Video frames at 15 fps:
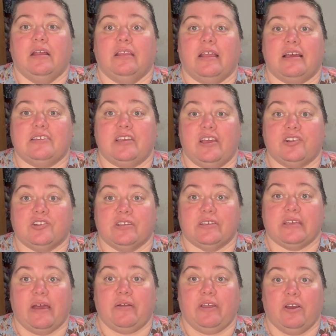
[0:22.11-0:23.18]
Los Angeles
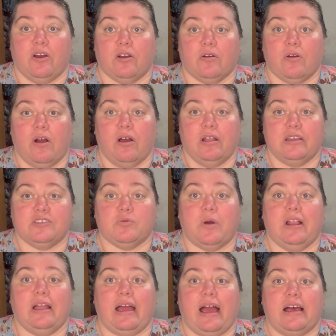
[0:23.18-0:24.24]
County Yarn Crawl, as
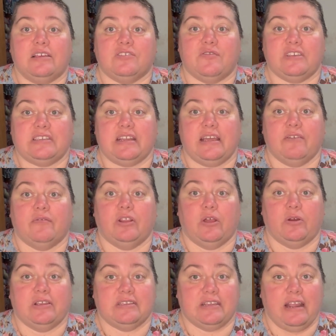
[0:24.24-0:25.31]
well as visiting
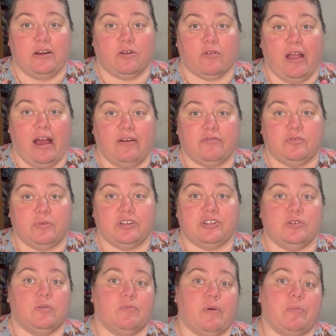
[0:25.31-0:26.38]
Vallona's Needlecraft, which
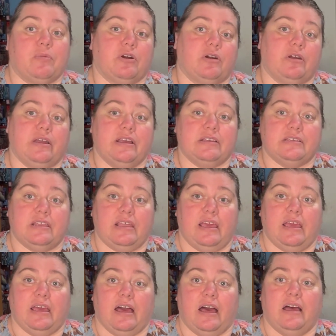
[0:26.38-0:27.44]
you'll remember is
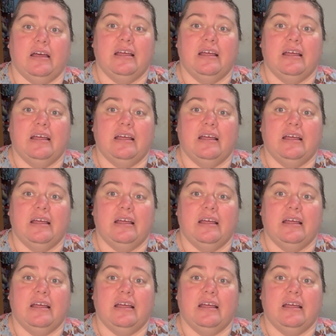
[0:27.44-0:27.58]
the